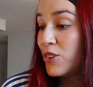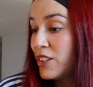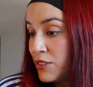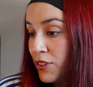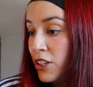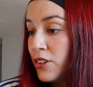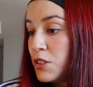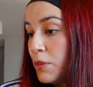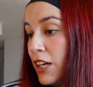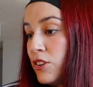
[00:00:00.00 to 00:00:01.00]
So this video
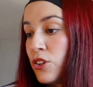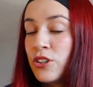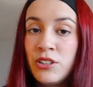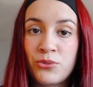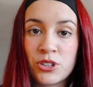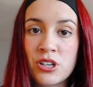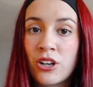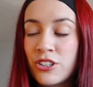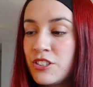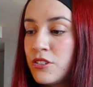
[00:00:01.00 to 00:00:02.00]
has made
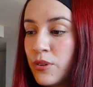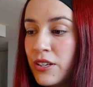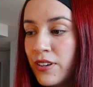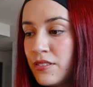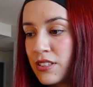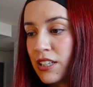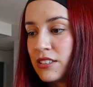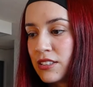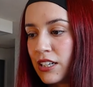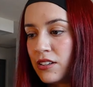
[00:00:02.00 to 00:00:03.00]

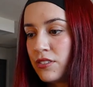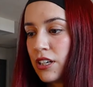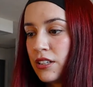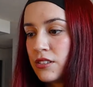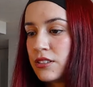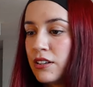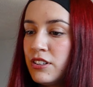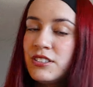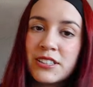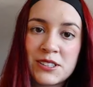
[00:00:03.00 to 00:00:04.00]
$34.25, and I've gained
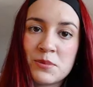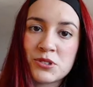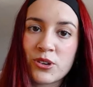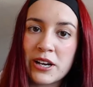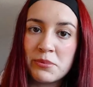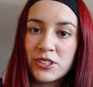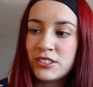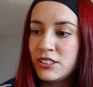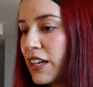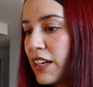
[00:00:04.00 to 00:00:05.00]
76
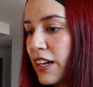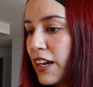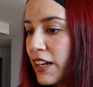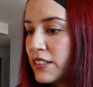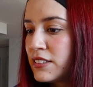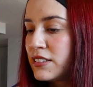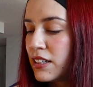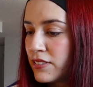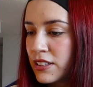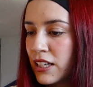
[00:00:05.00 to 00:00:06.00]
subscribers, and it has
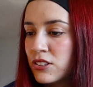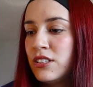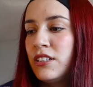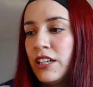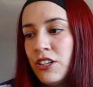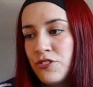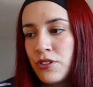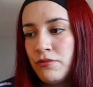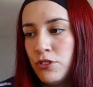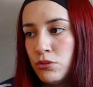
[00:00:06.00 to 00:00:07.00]

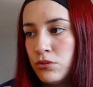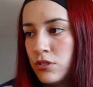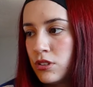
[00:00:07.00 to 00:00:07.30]
7,900 views.